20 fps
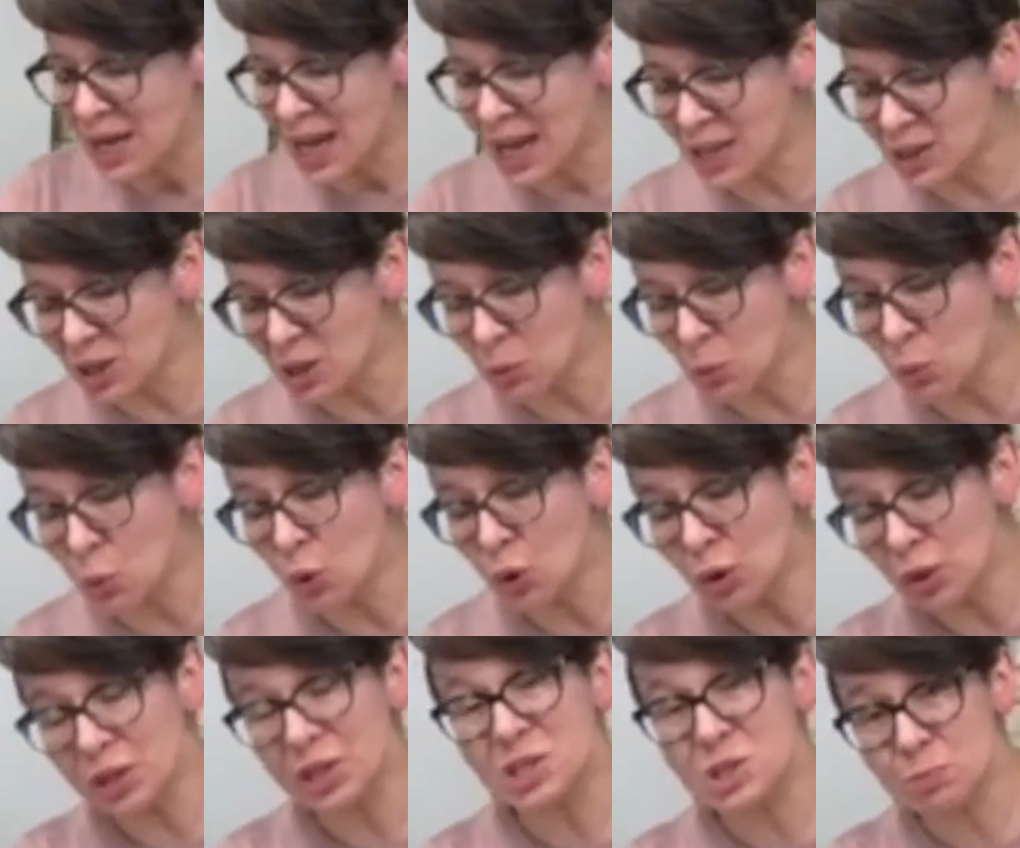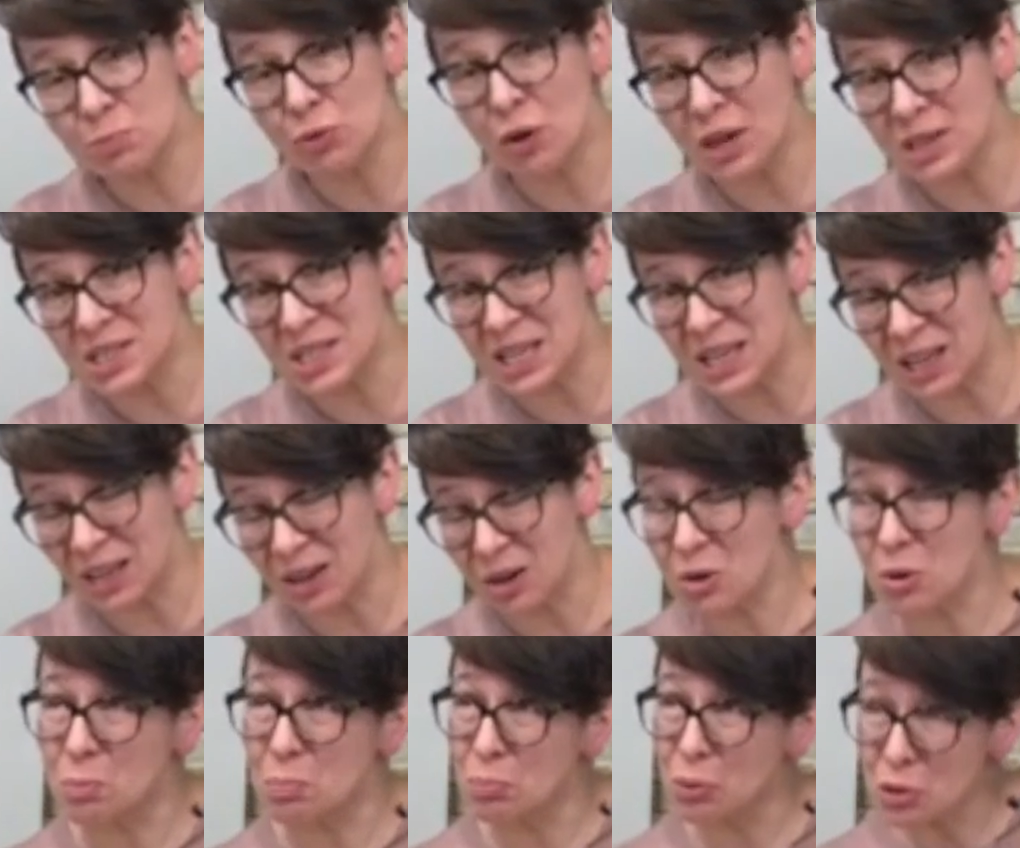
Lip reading: and the wool is pressing or